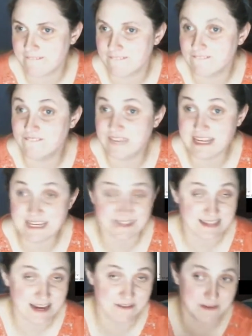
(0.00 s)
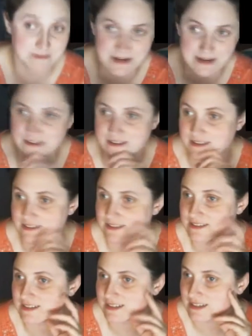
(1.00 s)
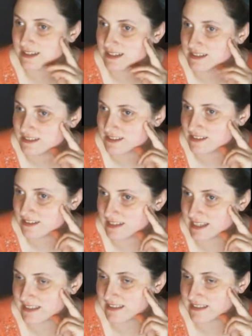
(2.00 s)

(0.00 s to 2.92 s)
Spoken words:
Venus, I remade hers. So they're like,